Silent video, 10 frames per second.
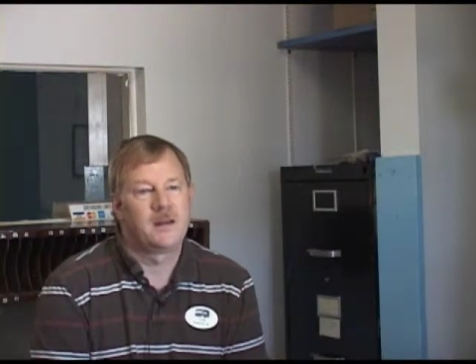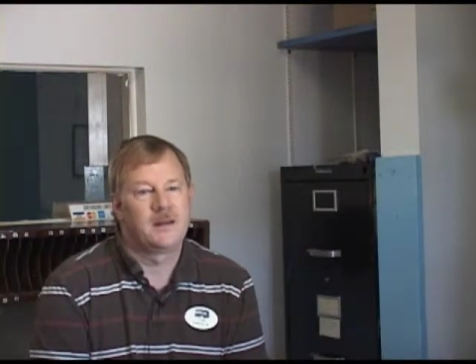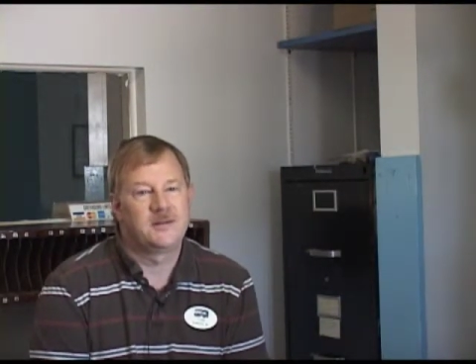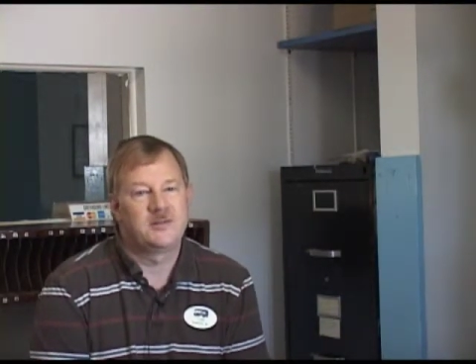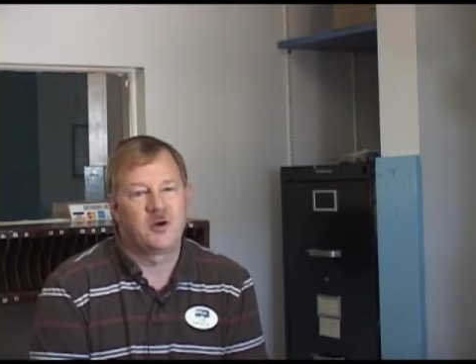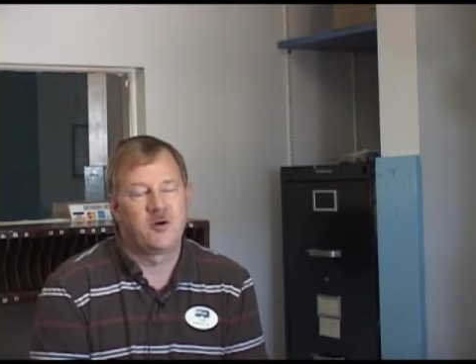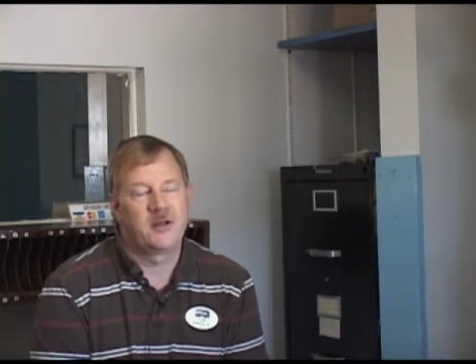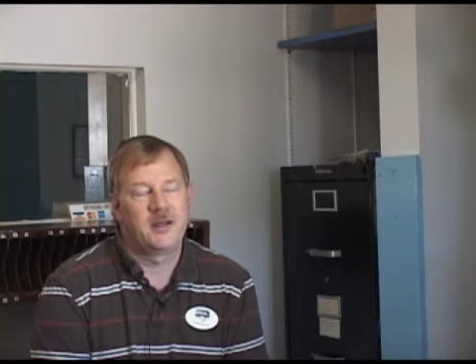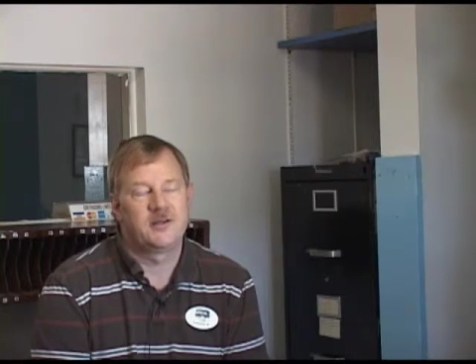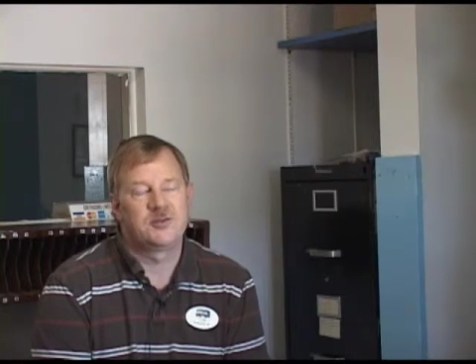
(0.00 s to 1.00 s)
Uh, it's
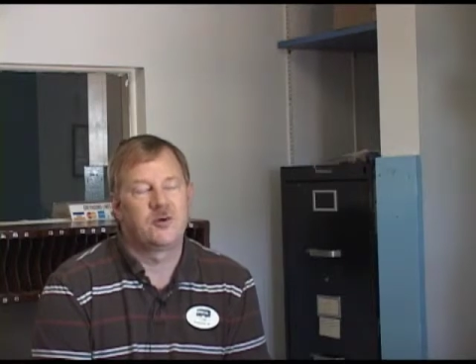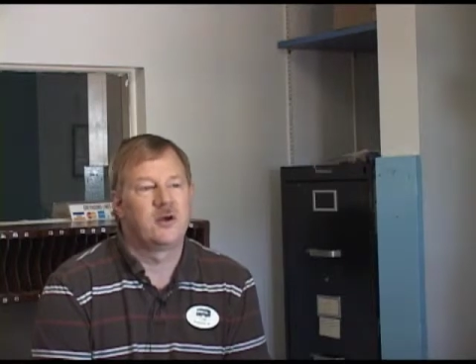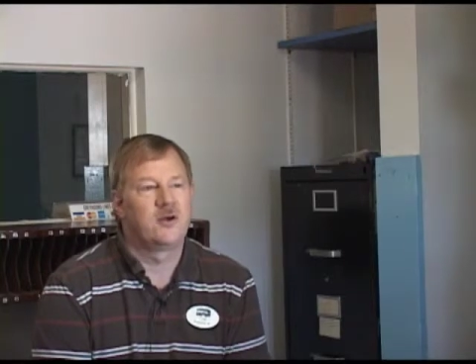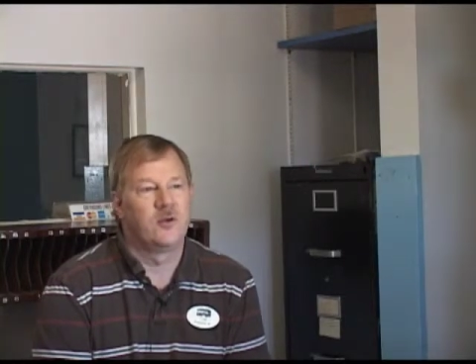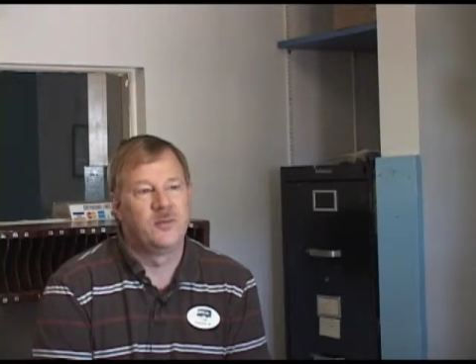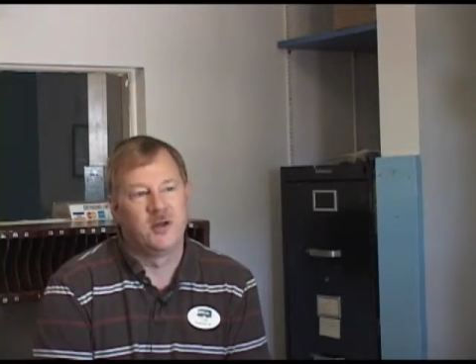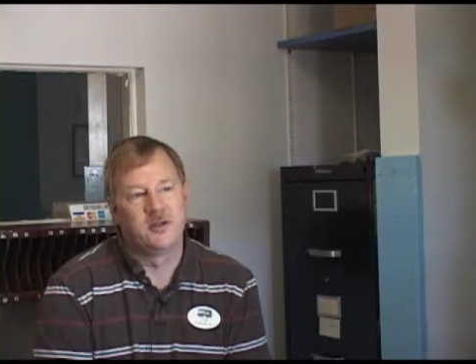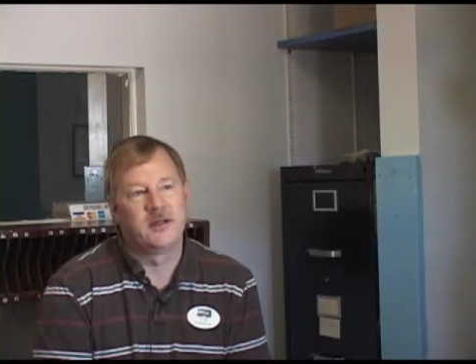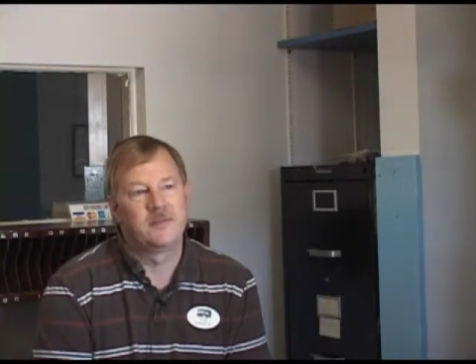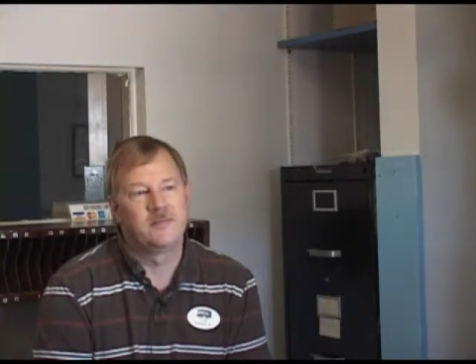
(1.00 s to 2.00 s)
already a historical
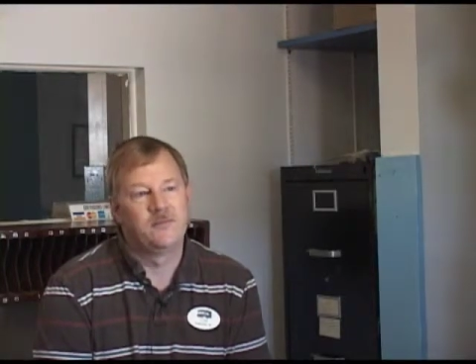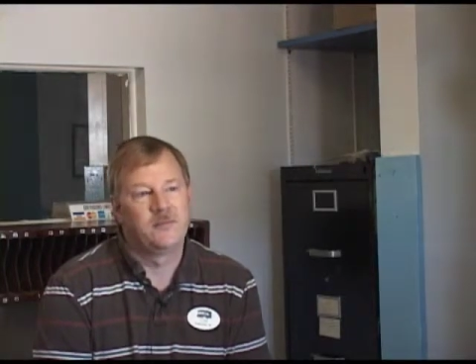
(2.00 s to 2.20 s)
building.